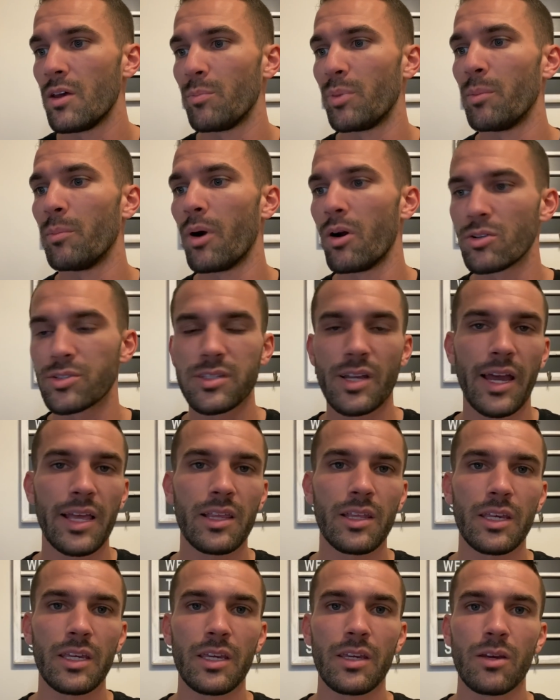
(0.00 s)
but most
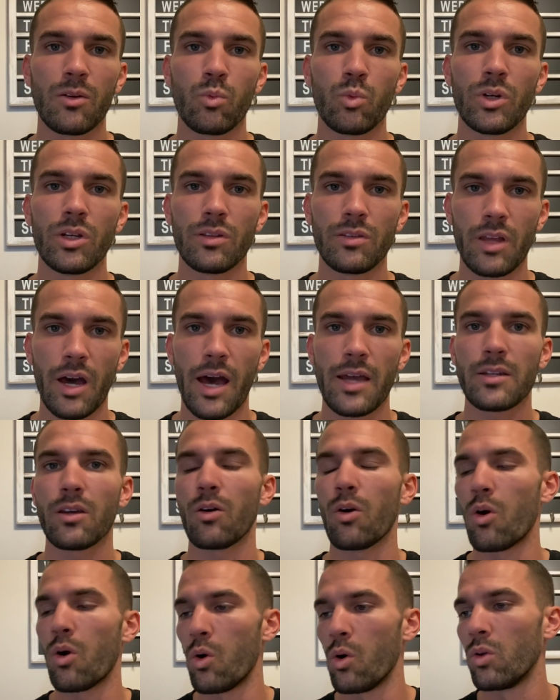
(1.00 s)
likely will
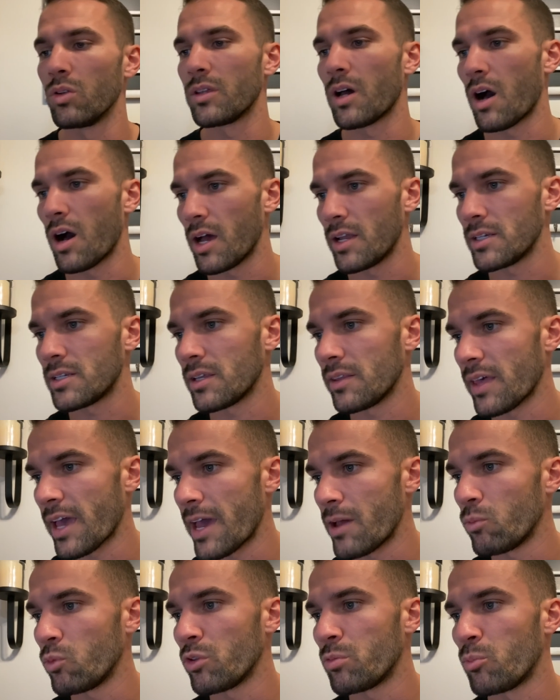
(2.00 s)
not hold on to
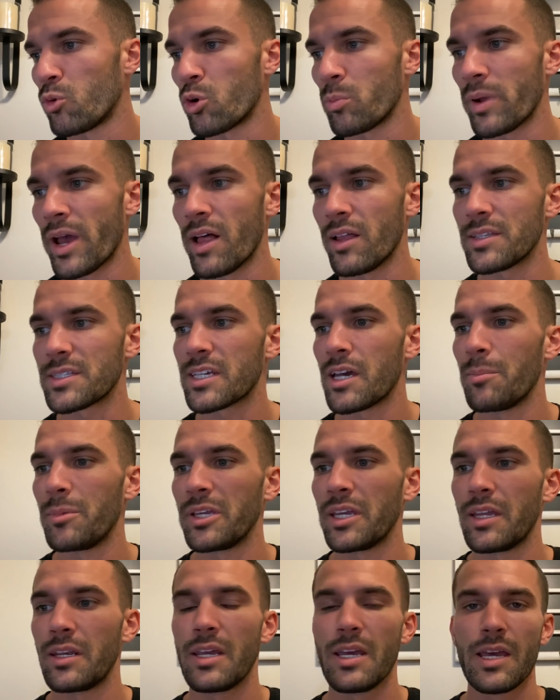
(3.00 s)
that with more ballots
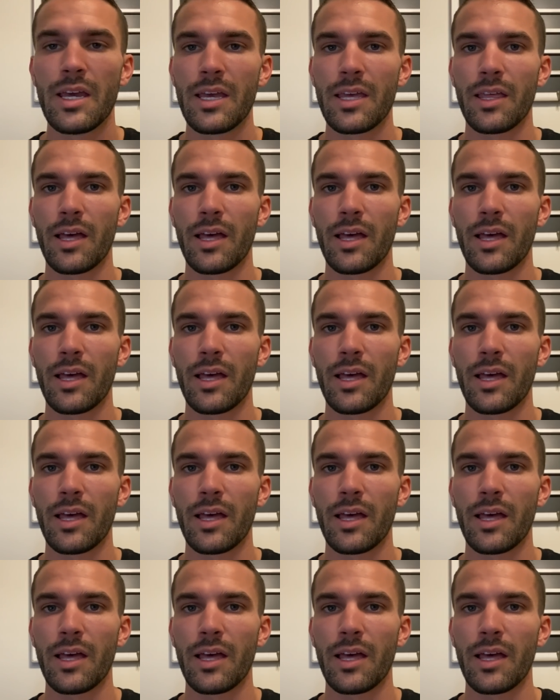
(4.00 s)
coming in.